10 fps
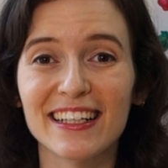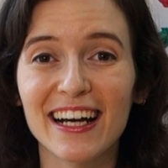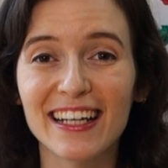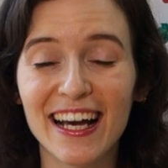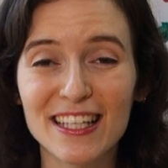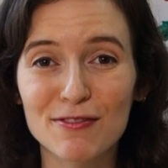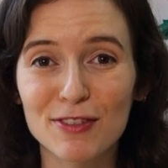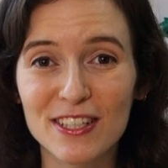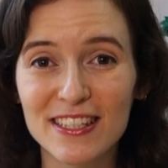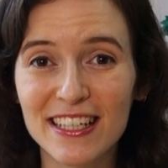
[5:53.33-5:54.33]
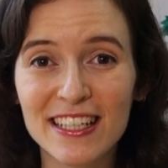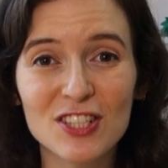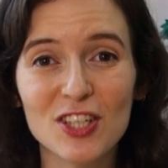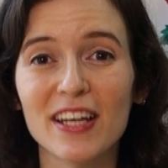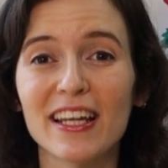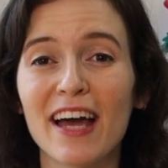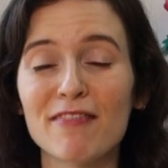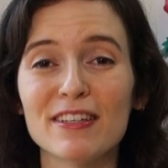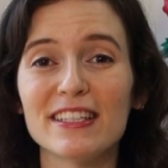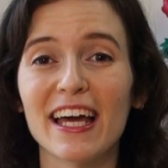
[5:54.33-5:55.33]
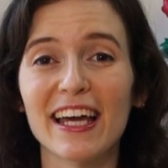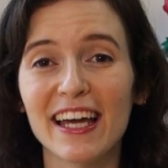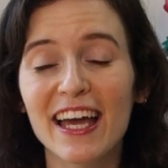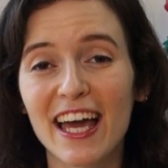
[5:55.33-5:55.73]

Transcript: God has for us each and every day,